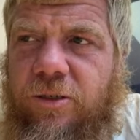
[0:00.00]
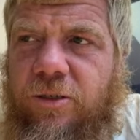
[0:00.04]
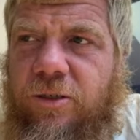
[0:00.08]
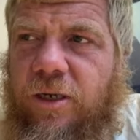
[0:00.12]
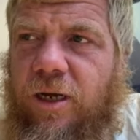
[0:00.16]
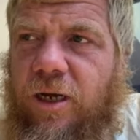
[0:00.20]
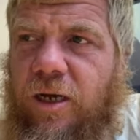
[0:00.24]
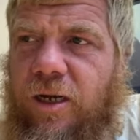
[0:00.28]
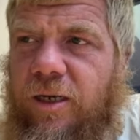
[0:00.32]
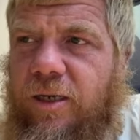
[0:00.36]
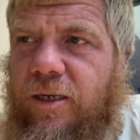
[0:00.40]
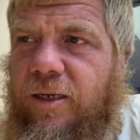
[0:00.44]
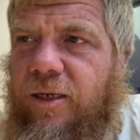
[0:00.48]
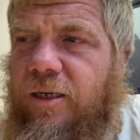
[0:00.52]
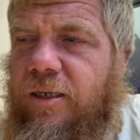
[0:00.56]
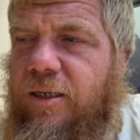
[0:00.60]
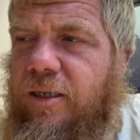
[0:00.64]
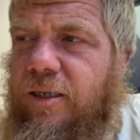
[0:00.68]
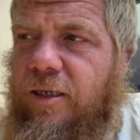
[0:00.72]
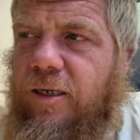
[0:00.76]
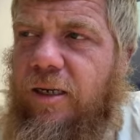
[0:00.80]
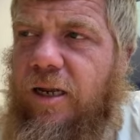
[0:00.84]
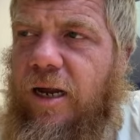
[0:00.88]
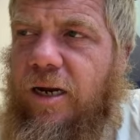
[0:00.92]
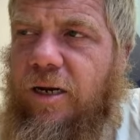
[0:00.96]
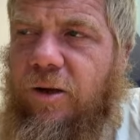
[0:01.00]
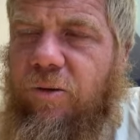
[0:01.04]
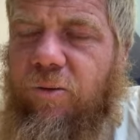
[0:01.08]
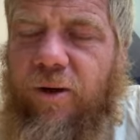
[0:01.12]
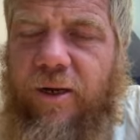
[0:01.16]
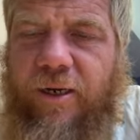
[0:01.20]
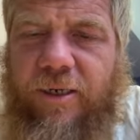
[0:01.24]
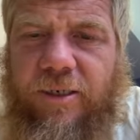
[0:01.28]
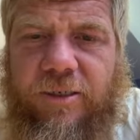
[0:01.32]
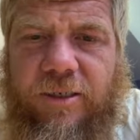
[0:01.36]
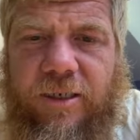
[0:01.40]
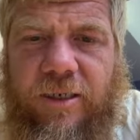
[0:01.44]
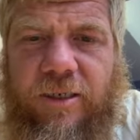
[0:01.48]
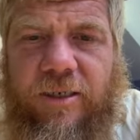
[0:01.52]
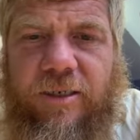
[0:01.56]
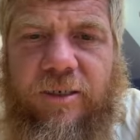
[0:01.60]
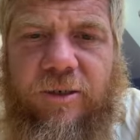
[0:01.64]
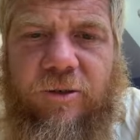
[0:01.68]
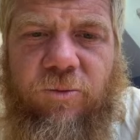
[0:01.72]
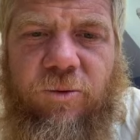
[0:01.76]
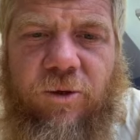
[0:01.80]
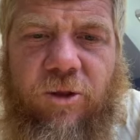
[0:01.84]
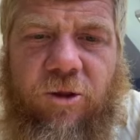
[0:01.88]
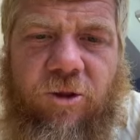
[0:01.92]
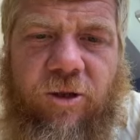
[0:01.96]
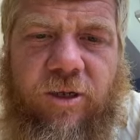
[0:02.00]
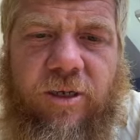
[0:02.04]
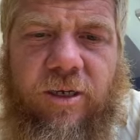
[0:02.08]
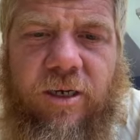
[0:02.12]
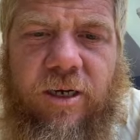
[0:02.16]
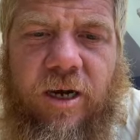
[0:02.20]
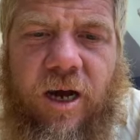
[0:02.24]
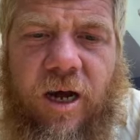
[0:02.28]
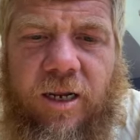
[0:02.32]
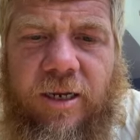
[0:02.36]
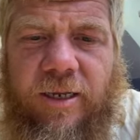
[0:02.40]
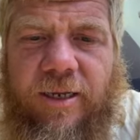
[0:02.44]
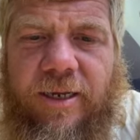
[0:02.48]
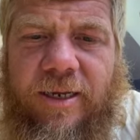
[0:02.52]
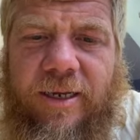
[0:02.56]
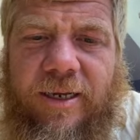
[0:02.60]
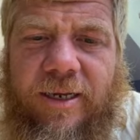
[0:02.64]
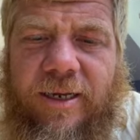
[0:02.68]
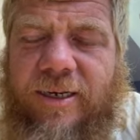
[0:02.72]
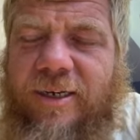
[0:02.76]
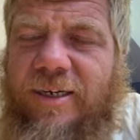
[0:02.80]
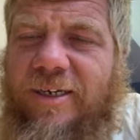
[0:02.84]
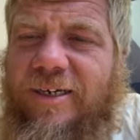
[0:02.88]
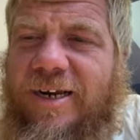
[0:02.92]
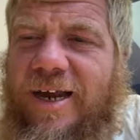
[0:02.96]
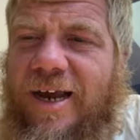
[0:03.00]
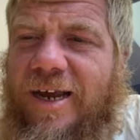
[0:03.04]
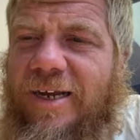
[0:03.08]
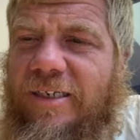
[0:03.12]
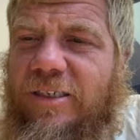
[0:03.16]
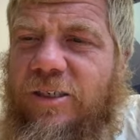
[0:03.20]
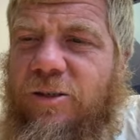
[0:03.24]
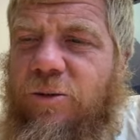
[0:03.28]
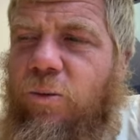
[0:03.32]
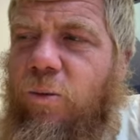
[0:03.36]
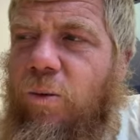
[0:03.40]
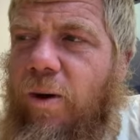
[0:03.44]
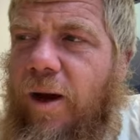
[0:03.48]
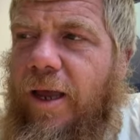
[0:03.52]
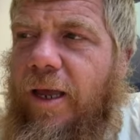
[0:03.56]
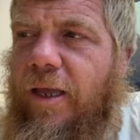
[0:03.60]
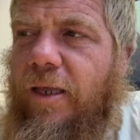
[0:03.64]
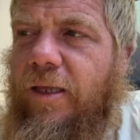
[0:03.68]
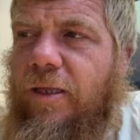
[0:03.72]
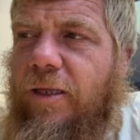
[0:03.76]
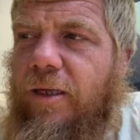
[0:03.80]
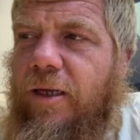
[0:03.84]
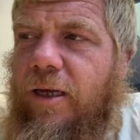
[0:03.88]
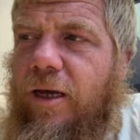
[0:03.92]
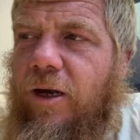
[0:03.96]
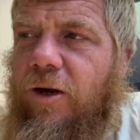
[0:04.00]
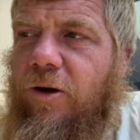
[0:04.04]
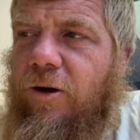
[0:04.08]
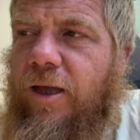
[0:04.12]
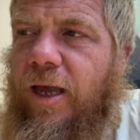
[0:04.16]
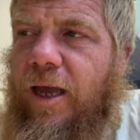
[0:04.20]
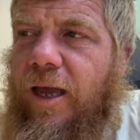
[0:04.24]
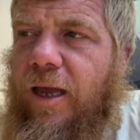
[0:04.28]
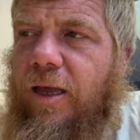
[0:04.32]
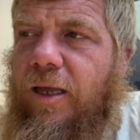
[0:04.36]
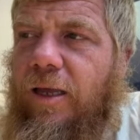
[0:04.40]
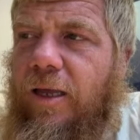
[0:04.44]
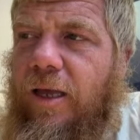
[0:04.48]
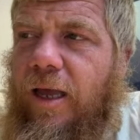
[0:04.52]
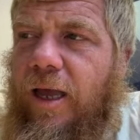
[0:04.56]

Uh, in, in a lot of ways, is what you could call it, in, in a nice way, okay?